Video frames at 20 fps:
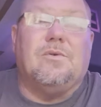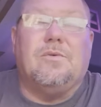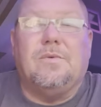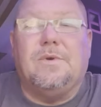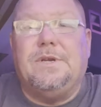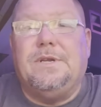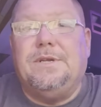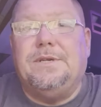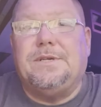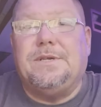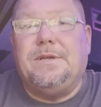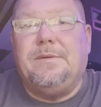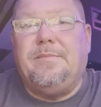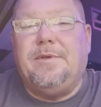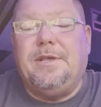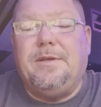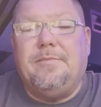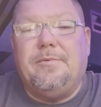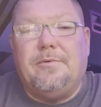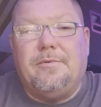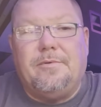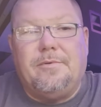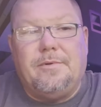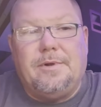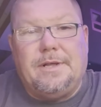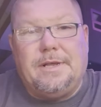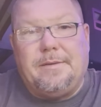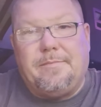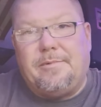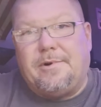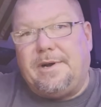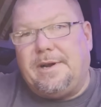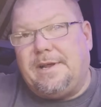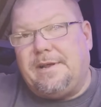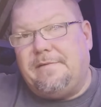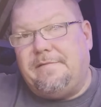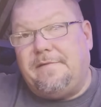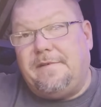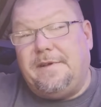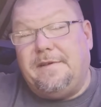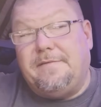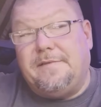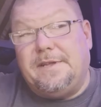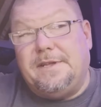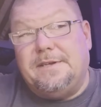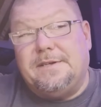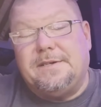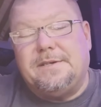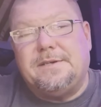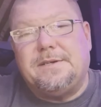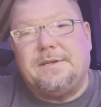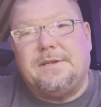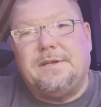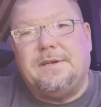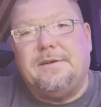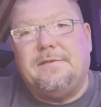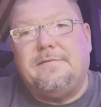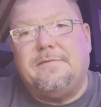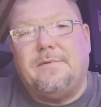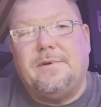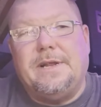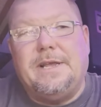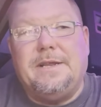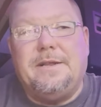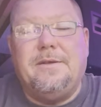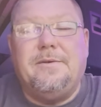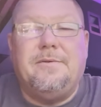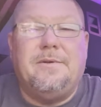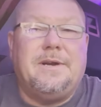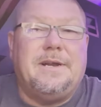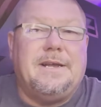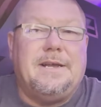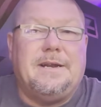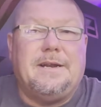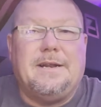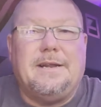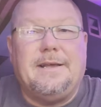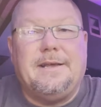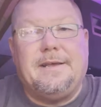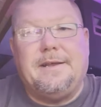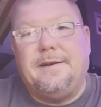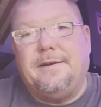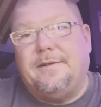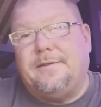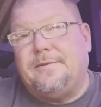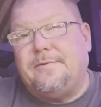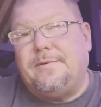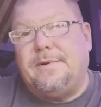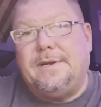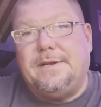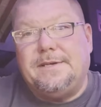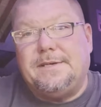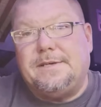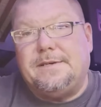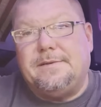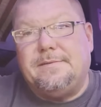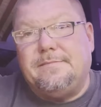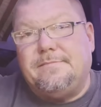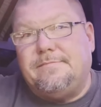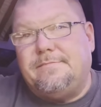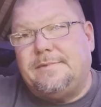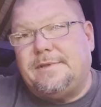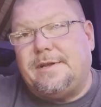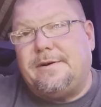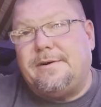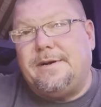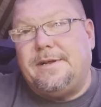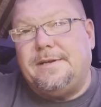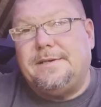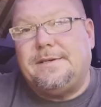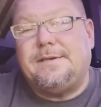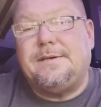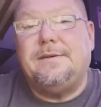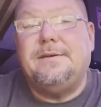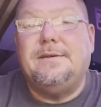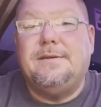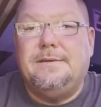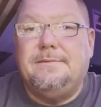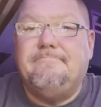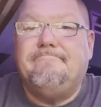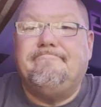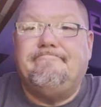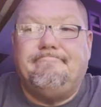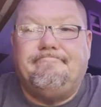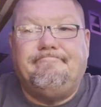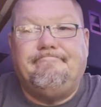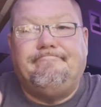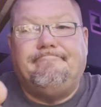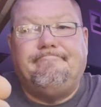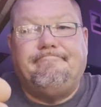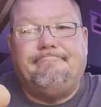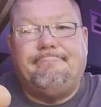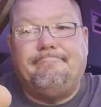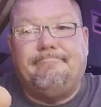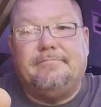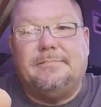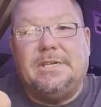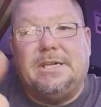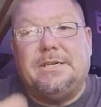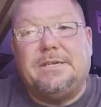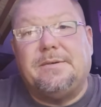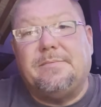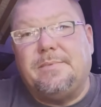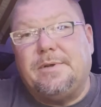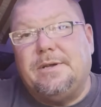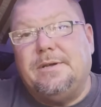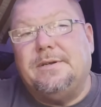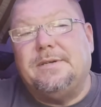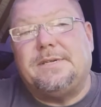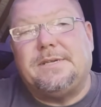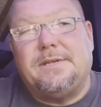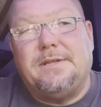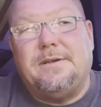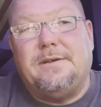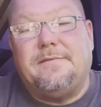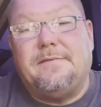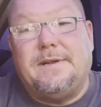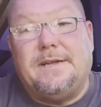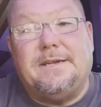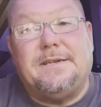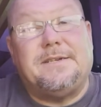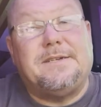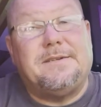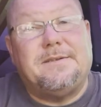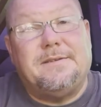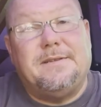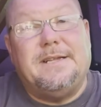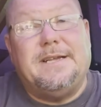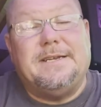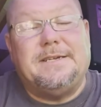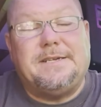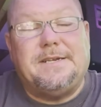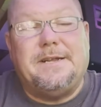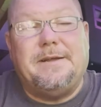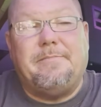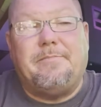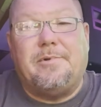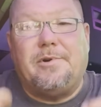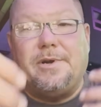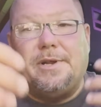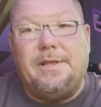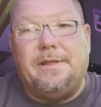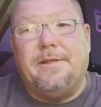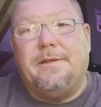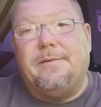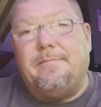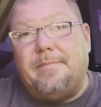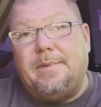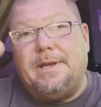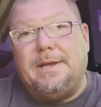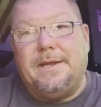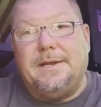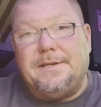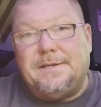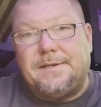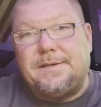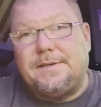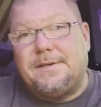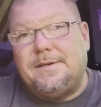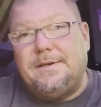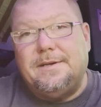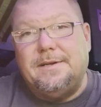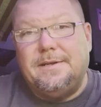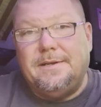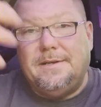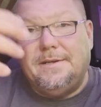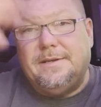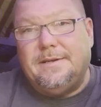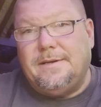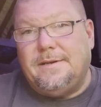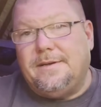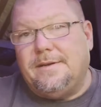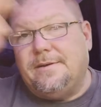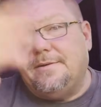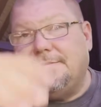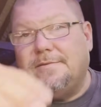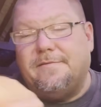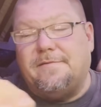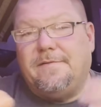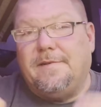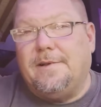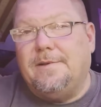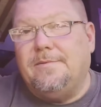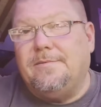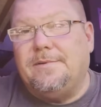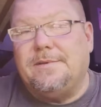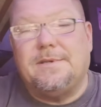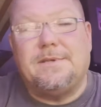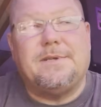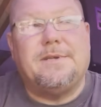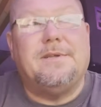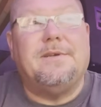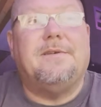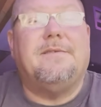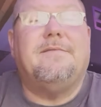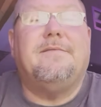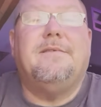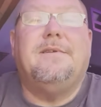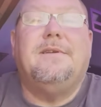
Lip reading: when you see people like breaking 50s and stuff, when they doing that like in the 20s and 30s, that's some good stuff. That's that breathing bass, you know, floating stuff.